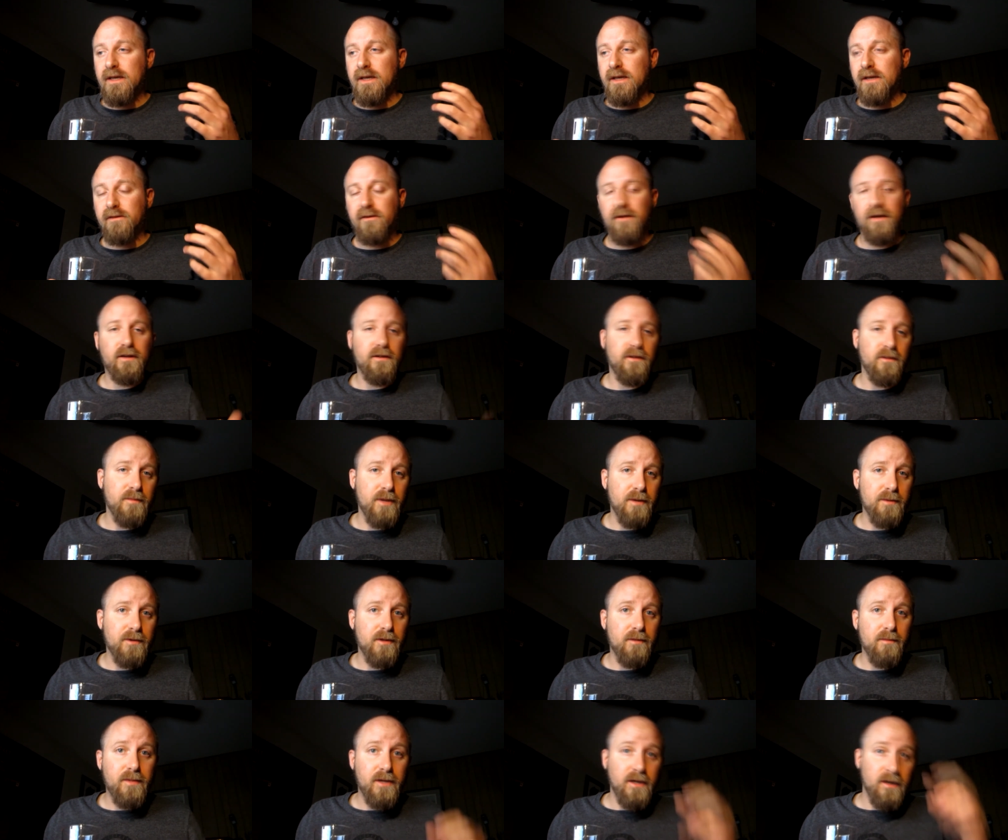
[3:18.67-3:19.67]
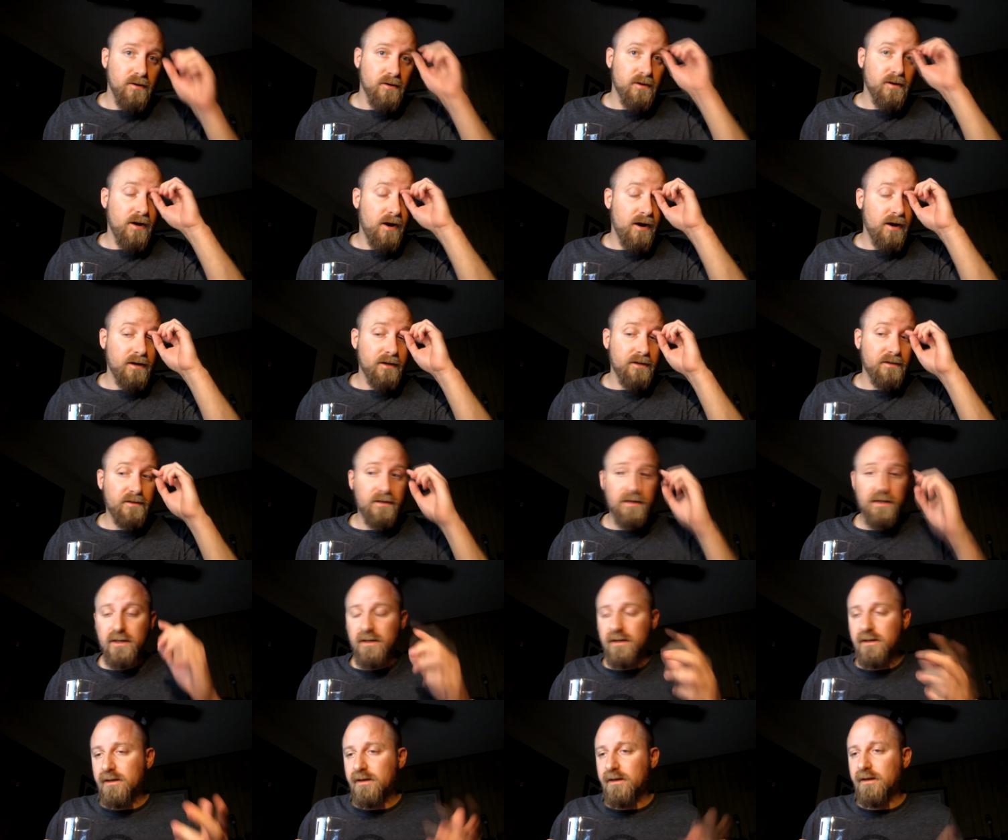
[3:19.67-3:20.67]
exactly maybe the Pediococcus
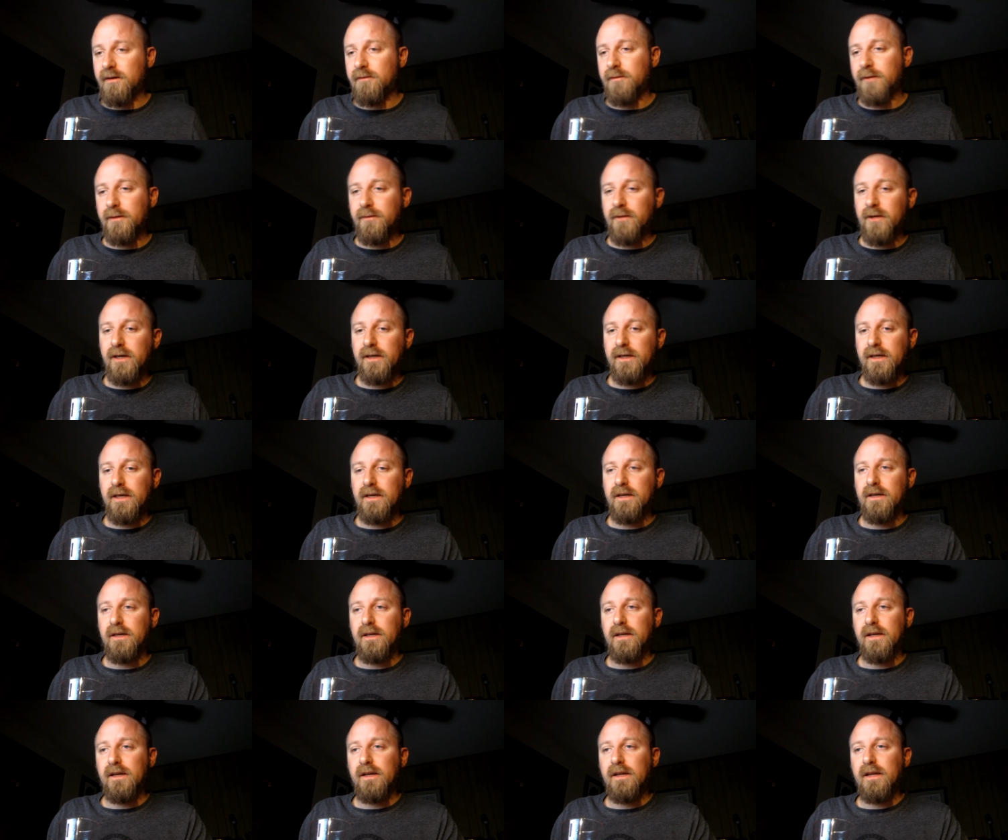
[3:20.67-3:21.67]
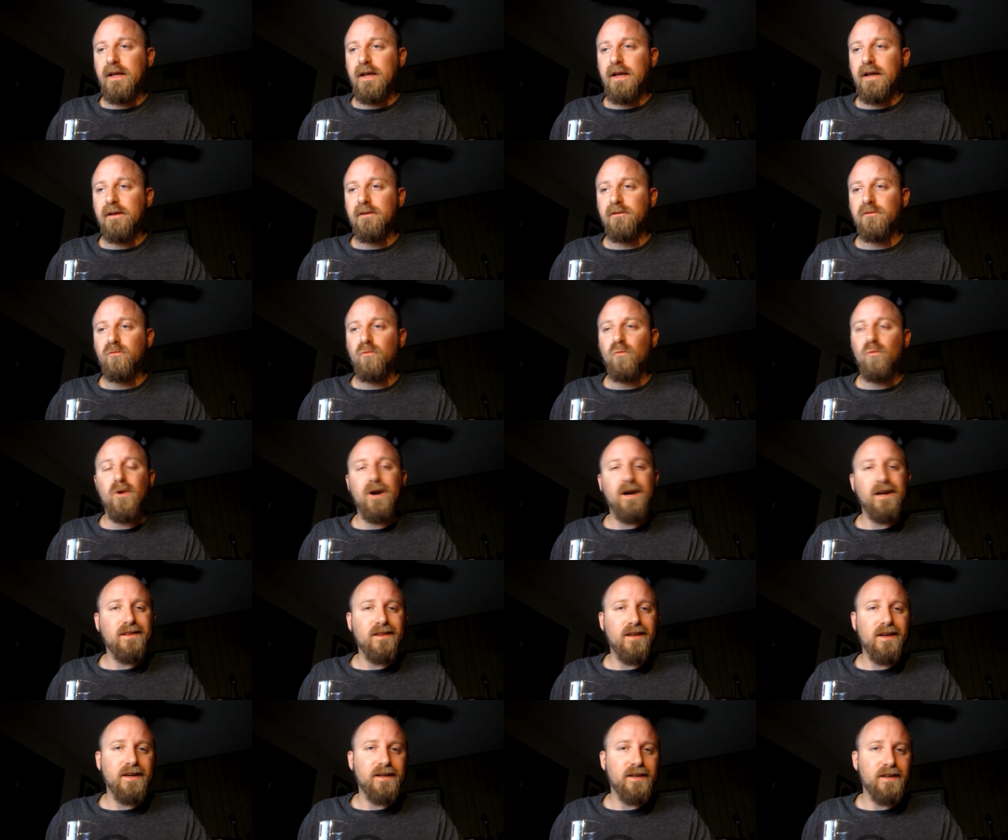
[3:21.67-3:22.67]
did. Um, I'm not getting it as
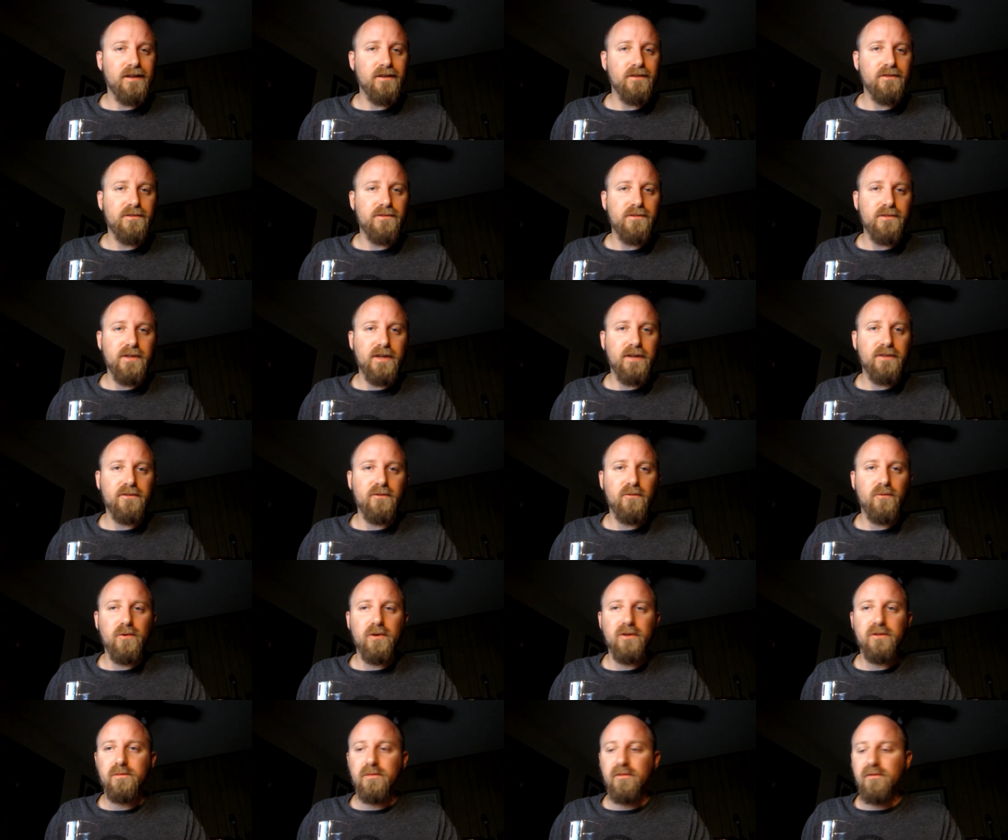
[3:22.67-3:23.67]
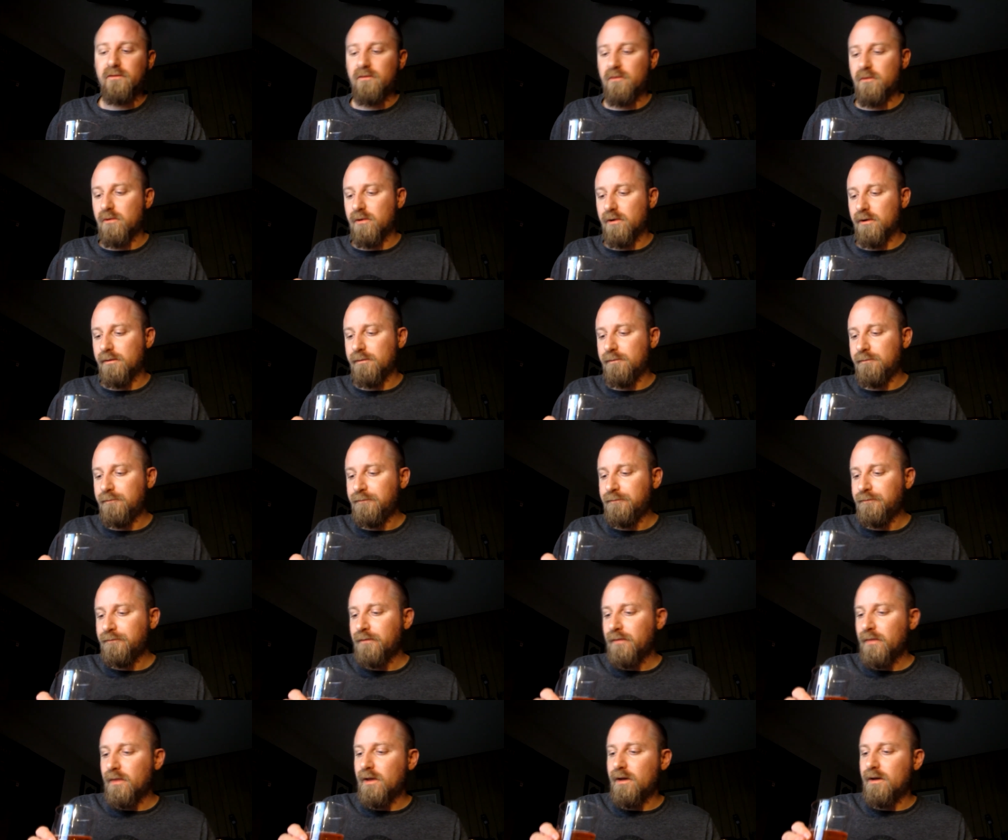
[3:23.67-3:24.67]
wine-like as, as it was before
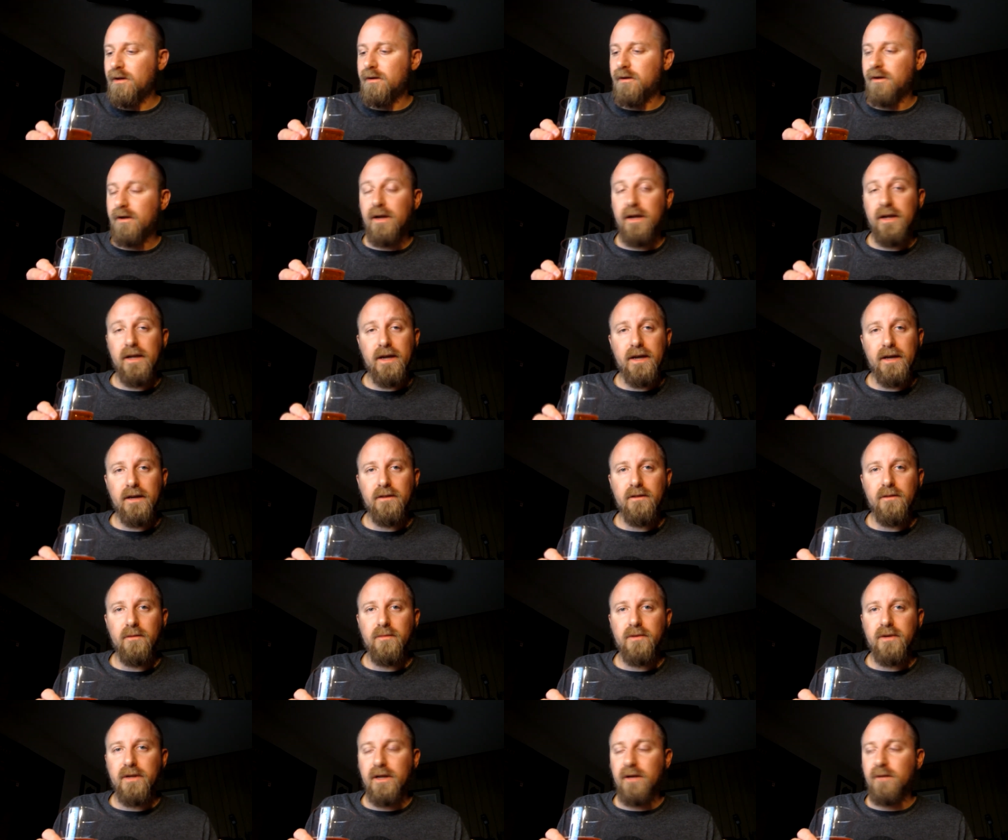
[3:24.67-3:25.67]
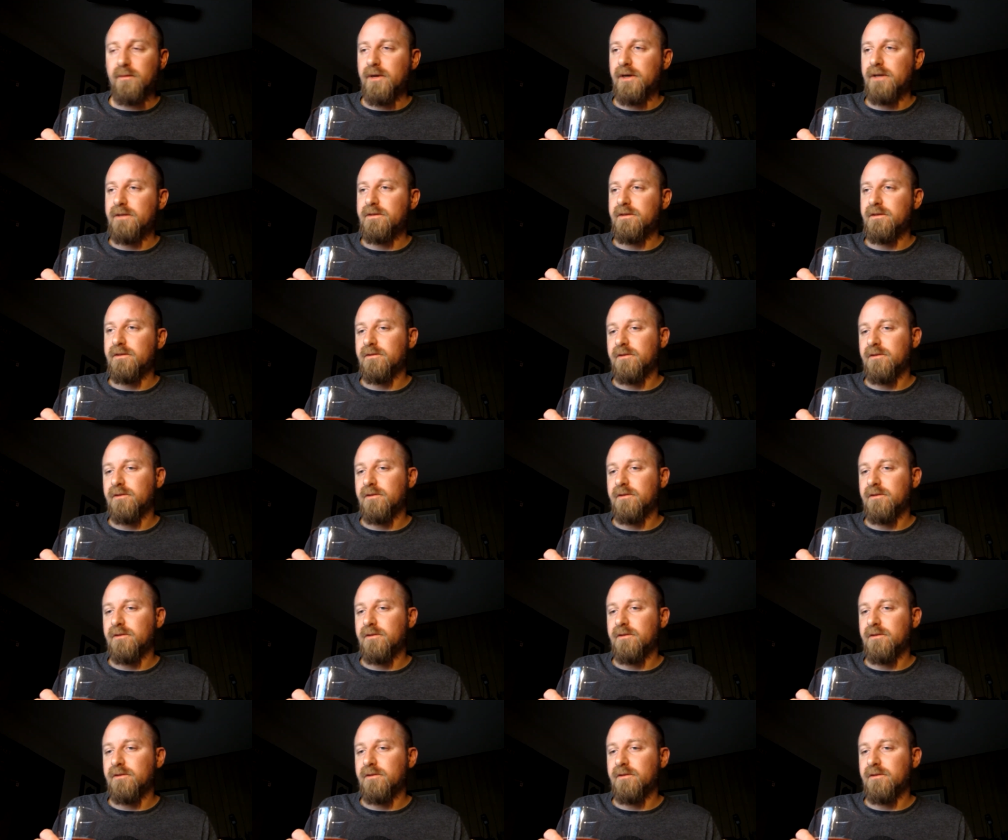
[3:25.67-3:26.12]
uh, I added the Brettanomyces.